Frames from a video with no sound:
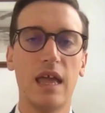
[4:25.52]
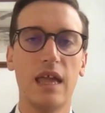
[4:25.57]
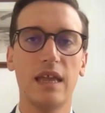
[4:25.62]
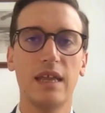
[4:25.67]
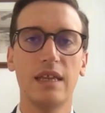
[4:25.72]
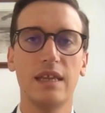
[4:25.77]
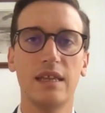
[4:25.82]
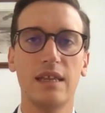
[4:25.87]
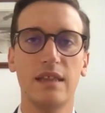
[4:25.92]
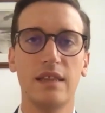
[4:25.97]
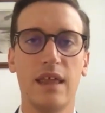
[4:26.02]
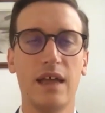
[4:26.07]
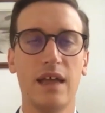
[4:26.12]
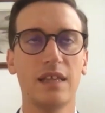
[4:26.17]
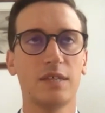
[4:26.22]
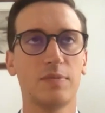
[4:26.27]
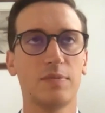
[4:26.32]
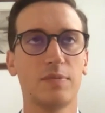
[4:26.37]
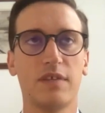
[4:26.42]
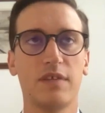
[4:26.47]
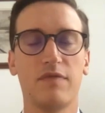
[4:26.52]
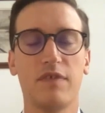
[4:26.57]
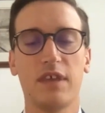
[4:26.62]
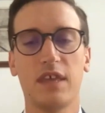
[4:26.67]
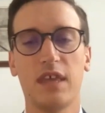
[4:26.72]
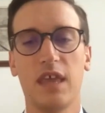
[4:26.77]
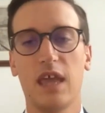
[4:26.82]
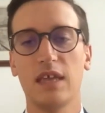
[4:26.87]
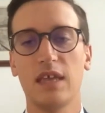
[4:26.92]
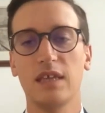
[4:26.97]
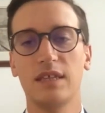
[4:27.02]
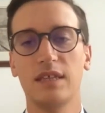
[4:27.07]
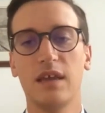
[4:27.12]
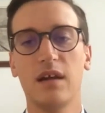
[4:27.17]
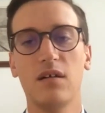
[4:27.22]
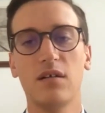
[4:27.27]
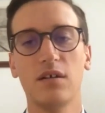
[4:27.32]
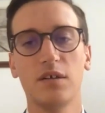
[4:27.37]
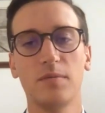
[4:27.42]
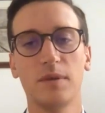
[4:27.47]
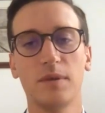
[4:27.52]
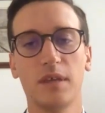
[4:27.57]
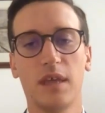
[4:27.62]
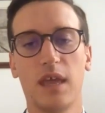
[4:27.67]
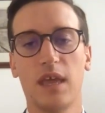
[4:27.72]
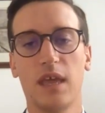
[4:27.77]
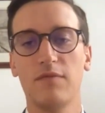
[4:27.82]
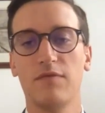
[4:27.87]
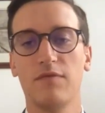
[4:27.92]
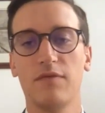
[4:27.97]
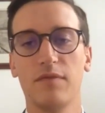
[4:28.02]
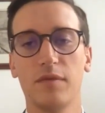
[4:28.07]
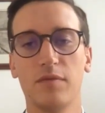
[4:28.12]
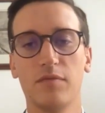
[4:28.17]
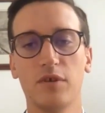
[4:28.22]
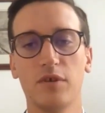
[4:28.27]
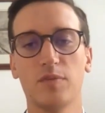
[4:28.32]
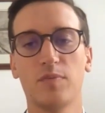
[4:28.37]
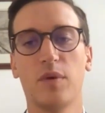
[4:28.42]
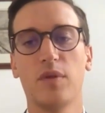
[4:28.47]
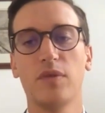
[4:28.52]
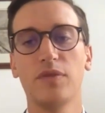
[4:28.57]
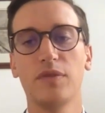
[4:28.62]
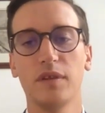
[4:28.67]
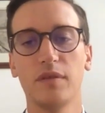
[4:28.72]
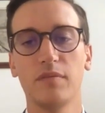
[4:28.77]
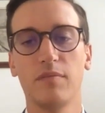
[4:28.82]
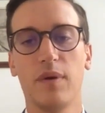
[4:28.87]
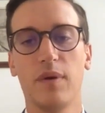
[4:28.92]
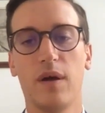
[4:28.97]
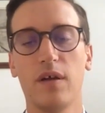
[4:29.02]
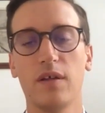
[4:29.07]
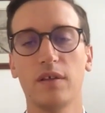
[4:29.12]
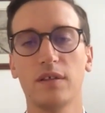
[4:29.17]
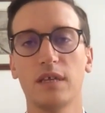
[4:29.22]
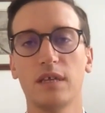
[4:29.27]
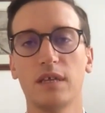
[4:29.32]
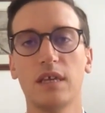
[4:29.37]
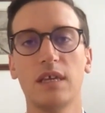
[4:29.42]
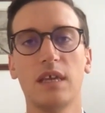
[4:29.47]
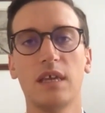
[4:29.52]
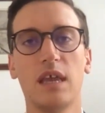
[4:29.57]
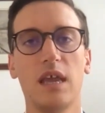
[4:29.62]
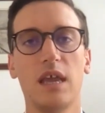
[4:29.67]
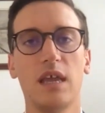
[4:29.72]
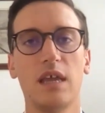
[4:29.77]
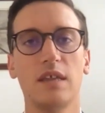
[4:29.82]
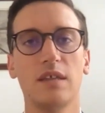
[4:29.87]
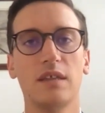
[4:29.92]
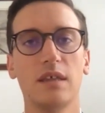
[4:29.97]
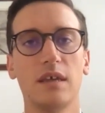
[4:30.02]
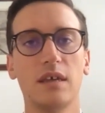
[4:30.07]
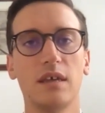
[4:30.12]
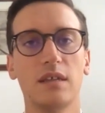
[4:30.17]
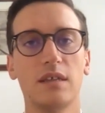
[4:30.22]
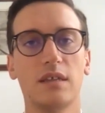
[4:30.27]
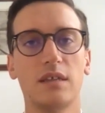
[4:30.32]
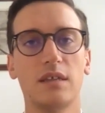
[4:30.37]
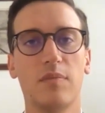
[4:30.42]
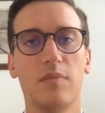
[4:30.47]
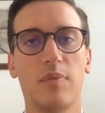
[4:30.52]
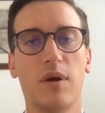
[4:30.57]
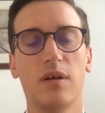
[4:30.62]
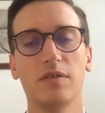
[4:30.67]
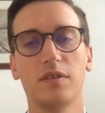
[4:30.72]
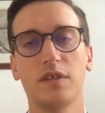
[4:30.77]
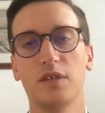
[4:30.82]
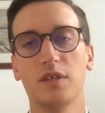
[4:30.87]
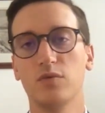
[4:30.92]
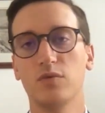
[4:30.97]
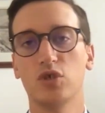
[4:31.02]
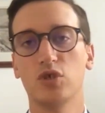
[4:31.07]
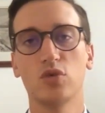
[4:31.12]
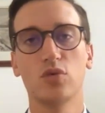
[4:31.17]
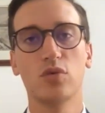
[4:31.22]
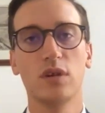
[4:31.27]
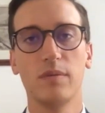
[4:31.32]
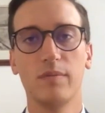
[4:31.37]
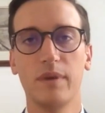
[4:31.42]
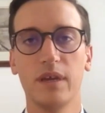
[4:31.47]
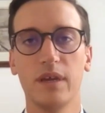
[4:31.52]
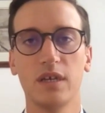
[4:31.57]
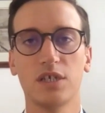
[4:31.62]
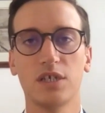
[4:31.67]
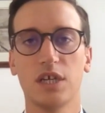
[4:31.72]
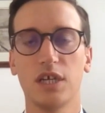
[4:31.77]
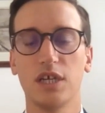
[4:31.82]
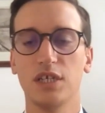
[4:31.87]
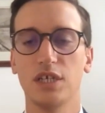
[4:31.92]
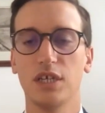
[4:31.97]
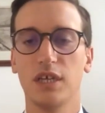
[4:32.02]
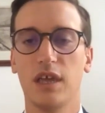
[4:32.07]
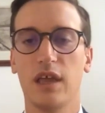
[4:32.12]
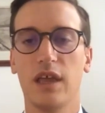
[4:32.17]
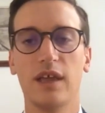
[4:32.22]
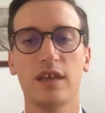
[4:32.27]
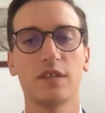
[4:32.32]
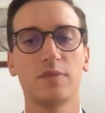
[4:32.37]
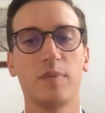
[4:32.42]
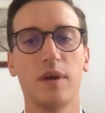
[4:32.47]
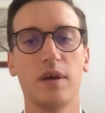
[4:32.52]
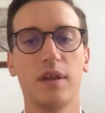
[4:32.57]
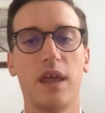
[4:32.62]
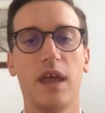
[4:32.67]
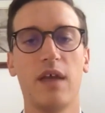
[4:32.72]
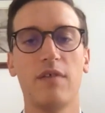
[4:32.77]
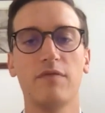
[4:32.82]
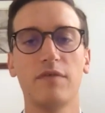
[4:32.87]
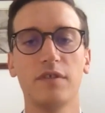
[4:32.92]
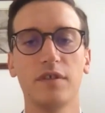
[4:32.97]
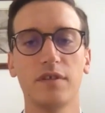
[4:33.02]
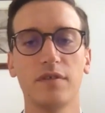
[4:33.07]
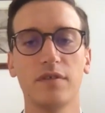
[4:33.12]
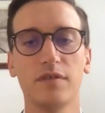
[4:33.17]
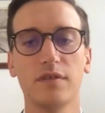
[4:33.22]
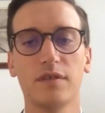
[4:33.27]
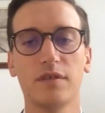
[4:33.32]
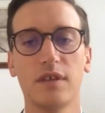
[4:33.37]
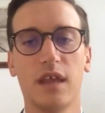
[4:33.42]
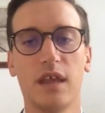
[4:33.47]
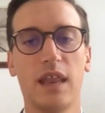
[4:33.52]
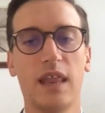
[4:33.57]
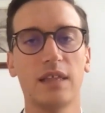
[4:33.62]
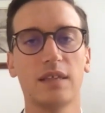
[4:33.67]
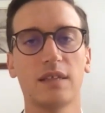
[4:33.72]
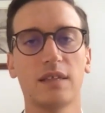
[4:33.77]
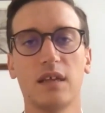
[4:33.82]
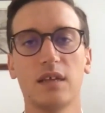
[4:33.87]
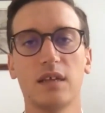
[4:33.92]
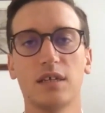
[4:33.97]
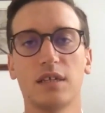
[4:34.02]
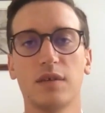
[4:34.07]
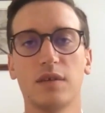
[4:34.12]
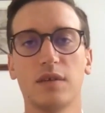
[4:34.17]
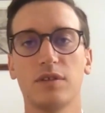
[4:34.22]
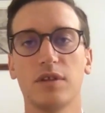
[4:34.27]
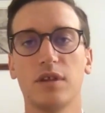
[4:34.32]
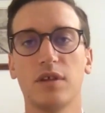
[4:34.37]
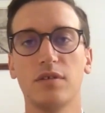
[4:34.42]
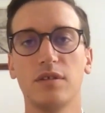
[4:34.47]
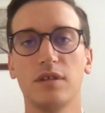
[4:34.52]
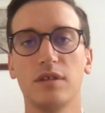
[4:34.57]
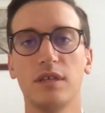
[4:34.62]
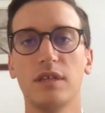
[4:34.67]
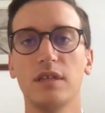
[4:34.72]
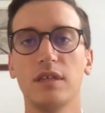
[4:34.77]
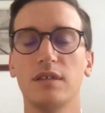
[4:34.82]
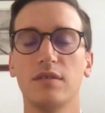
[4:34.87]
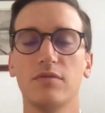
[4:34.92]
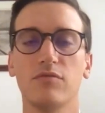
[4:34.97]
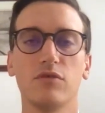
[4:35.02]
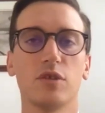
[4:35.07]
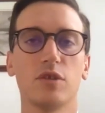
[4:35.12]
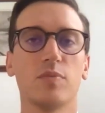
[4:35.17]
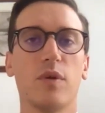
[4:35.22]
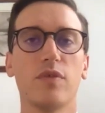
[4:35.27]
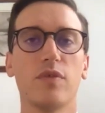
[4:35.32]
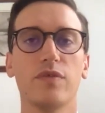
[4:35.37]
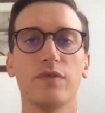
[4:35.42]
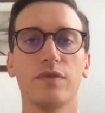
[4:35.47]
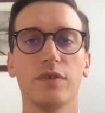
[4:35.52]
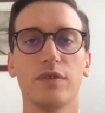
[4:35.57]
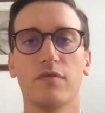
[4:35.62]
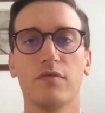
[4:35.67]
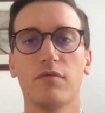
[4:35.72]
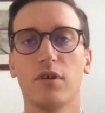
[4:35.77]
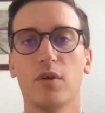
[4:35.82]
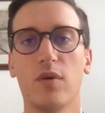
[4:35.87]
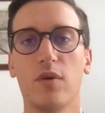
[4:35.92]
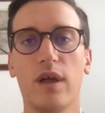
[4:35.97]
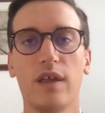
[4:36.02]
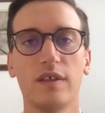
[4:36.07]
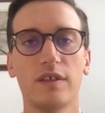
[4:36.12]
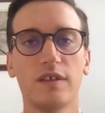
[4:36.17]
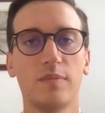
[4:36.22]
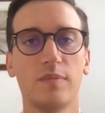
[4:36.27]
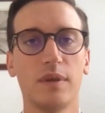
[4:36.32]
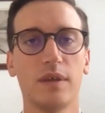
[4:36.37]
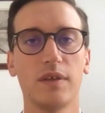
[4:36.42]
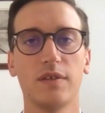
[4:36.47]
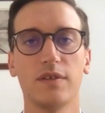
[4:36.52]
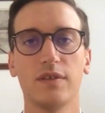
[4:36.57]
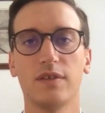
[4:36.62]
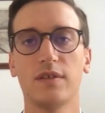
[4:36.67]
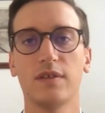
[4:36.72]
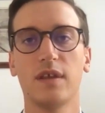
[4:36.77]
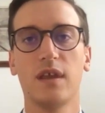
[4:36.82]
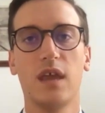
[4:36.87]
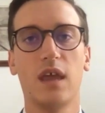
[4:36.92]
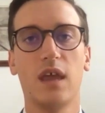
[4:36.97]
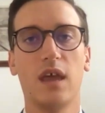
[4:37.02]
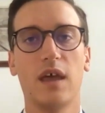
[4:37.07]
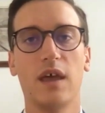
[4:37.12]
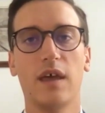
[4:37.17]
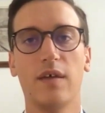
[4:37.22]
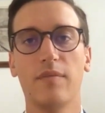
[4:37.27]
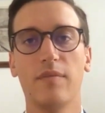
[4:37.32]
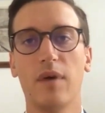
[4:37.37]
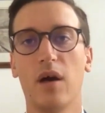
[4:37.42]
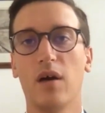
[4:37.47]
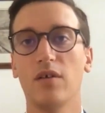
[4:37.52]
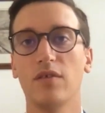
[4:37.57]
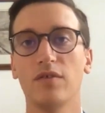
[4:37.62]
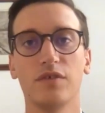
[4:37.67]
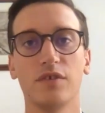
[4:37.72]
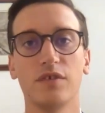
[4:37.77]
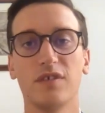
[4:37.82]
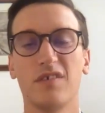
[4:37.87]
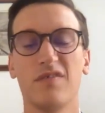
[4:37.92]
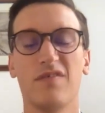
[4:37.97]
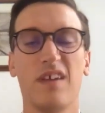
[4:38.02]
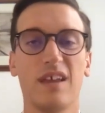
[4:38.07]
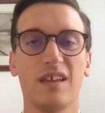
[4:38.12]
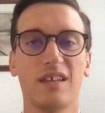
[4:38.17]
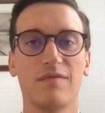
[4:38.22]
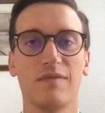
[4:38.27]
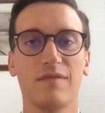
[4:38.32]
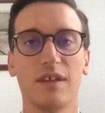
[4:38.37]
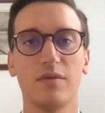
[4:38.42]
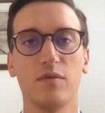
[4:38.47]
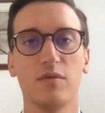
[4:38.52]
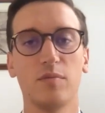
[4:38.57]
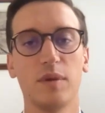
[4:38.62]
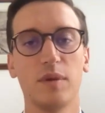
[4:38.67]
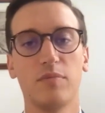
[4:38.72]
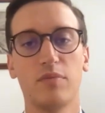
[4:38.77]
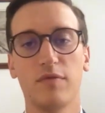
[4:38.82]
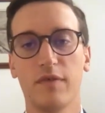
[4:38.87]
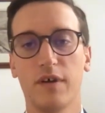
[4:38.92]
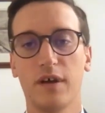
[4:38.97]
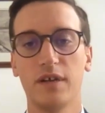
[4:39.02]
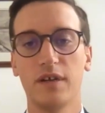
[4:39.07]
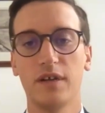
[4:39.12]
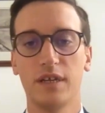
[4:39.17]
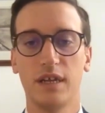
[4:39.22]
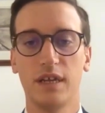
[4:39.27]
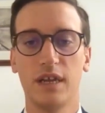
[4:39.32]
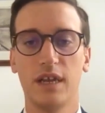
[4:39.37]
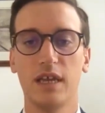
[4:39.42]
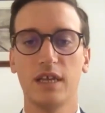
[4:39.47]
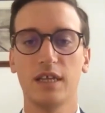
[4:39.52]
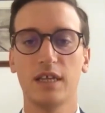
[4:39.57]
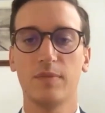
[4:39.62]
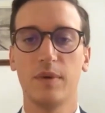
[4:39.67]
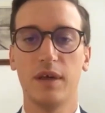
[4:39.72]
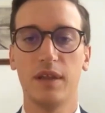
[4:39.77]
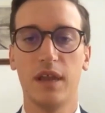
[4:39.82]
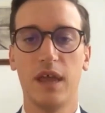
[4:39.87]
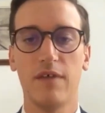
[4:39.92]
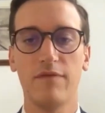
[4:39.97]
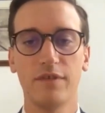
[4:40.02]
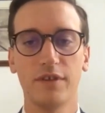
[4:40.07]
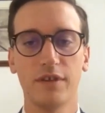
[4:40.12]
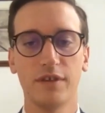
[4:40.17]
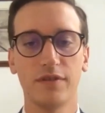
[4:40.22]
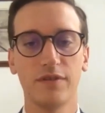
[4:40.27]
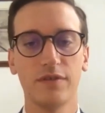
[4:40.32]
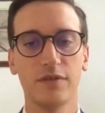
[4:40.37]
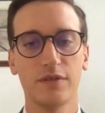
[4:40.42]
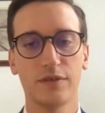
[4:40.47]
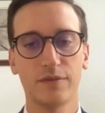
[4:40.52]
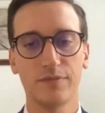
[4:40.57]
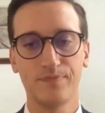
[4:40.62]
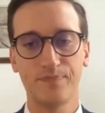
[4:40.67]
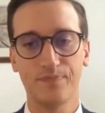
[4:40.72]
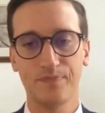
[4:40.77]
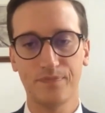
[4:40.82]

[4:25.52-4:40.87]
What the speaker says: In that specific case, the argument came from the responding party that the parties would shortly be exchanging expert evidence, and as such, there was no need to respond to the request because answers effectively would be provided in expert evidence.